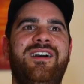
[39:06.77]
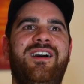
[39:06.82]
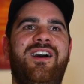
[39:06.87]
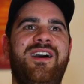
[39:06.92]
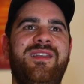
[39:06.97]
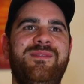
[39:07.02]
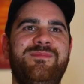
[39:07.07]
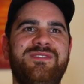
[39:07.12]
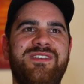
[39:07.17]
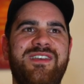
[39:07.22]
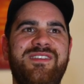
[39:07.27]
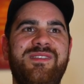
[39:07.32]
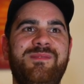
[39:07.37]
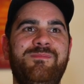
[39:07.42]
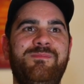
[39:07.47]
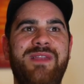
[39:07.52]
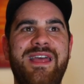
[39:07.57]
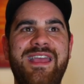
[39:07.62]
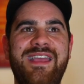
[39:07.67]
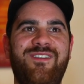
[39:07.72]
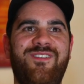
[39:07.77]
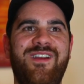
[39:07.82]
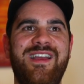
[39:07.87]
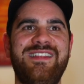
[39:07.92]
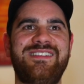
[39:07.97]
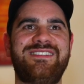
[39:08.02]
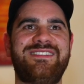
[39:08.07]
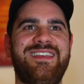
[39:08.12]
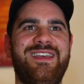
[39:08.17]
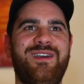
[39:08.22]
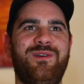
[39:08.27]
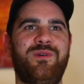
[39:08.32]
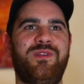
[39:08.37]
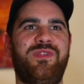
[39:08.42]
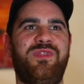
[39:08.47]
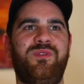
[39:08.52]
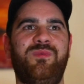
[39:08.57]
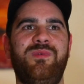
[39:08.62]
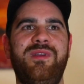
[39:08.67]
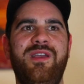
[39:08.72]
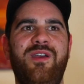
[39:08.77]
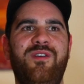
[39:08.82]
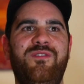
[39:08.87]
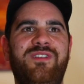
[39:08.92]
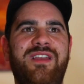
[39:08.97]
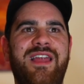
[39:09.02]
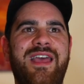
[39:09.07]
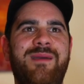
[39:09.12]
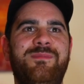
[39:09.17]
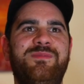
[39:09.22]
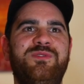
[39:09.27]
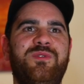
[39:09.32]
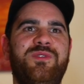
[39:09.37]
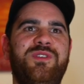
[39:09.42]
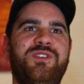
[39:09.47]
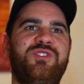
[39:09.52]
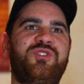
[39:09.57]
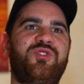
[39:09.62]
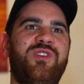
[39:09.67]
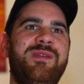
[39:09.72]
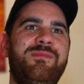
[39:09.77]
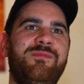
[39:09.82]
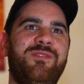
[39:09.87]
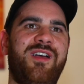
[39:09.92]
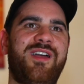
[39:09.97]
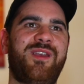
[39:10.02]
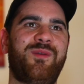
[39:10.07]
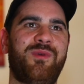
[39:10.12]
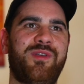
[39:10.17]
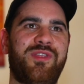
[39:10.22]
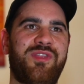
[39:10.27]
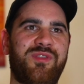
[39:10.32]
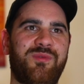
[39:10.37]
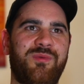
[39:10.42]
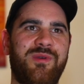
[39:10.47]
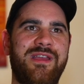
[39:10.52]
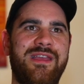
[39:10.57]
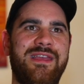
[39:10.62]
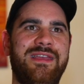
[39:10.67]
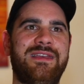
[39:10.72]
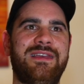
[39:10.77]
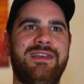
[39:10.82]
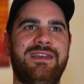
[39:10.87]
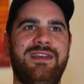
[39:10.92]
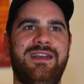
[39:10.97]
Items like the Black Great Sail with 3 overlaps, or the Dream Glider with 3.